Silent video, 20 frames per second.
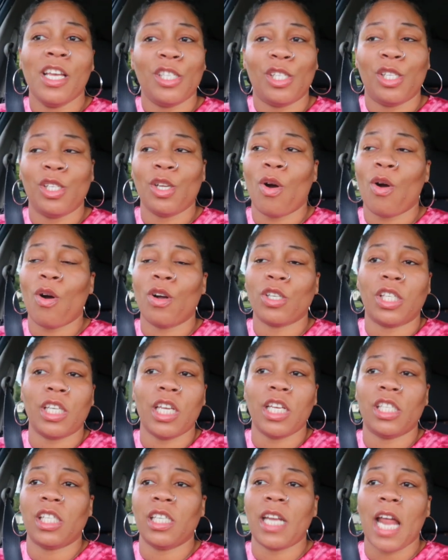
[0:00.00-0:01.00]
she don't
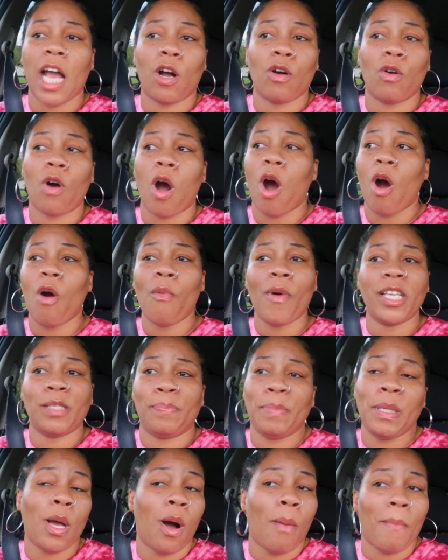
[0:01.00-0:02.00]
she she not gonna always
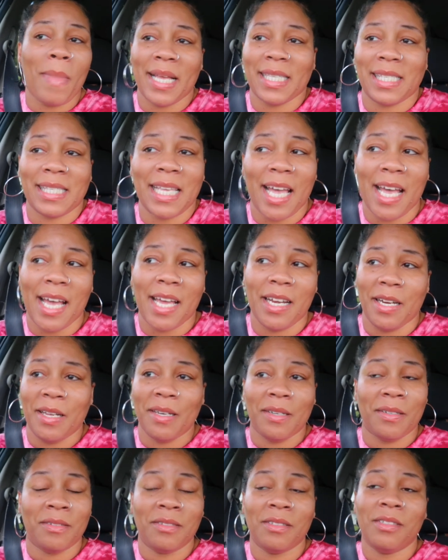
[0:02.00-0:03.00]
be on my side now.